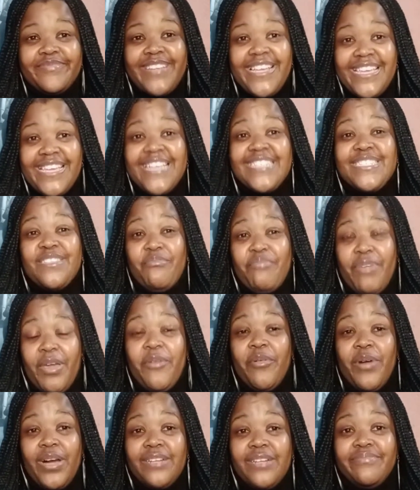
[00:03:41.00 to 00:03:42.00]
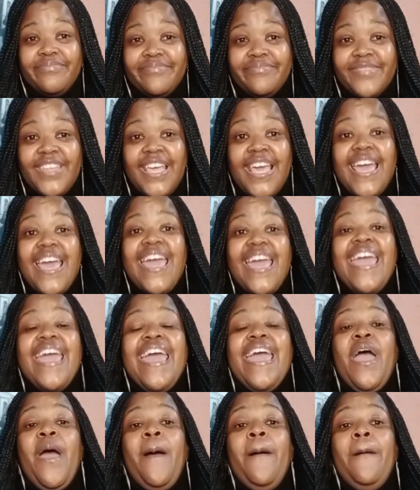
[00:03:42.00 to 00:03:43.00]
here's a big one.
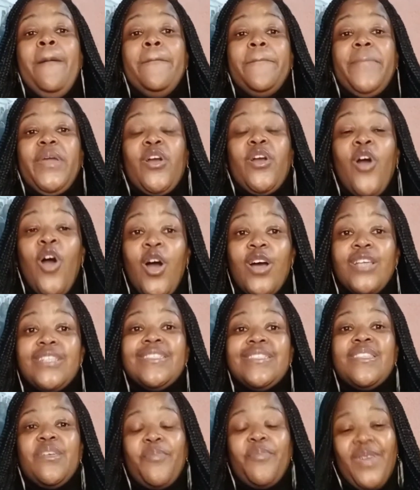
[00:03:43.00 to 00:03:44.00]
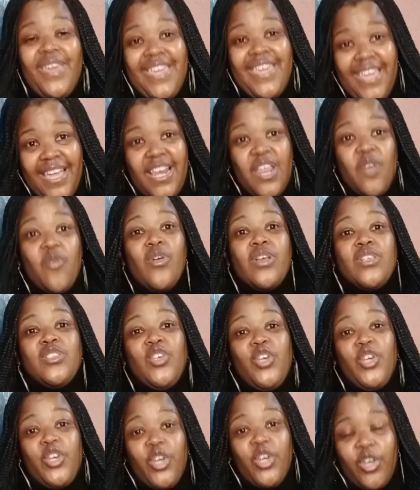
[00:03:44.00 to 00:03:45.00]
Because the beginning was
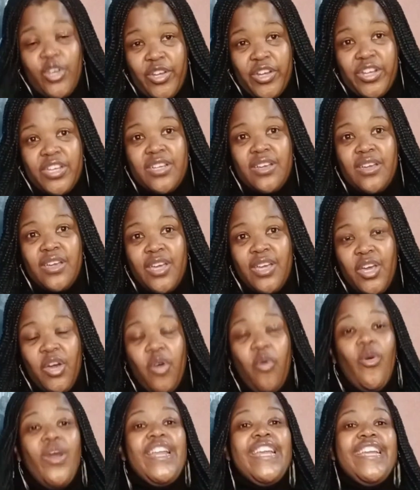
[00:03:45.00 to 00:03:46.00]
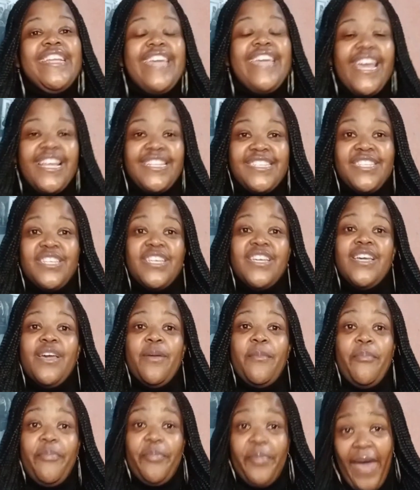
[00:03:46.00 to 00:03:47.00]
good, when it gets
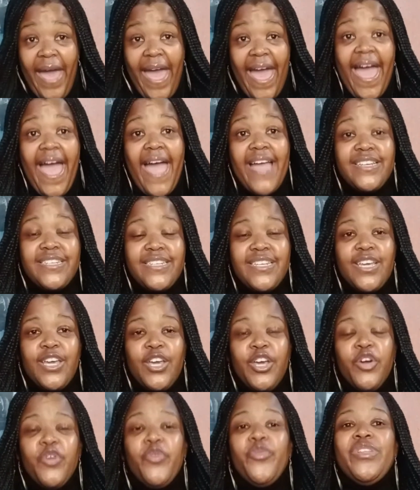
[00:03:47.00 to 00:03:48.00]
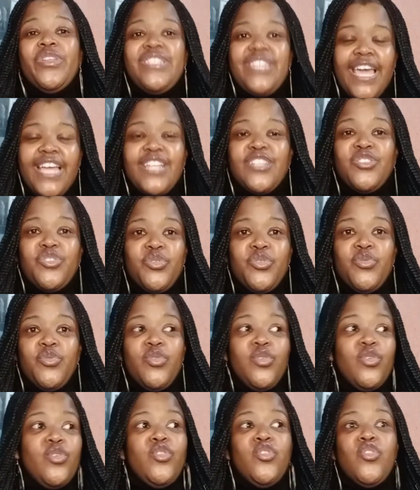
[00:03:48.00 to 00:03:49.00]
bad, we tend to
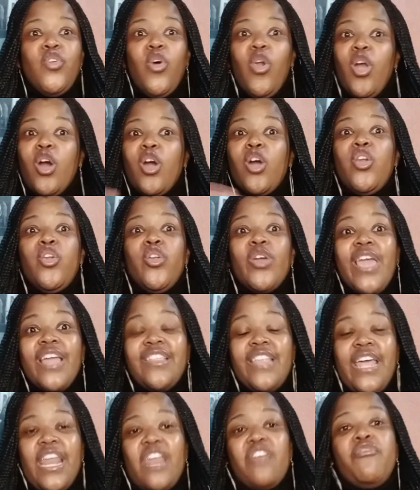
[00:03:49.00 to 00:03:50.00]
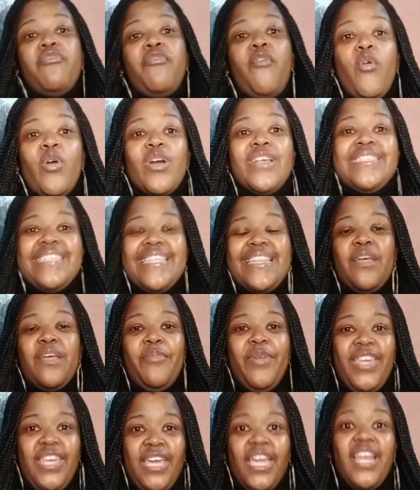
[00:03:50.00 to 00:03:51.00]
no longer look at that and focus in the
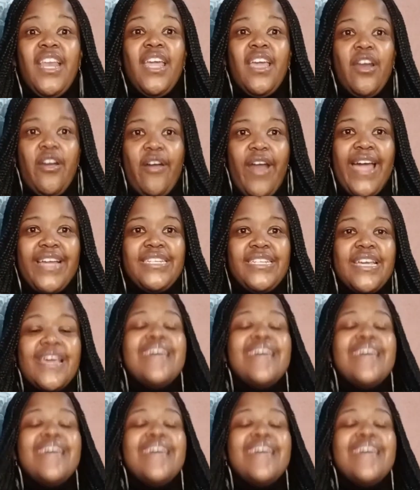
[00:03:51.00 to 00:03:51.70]
beginning, right?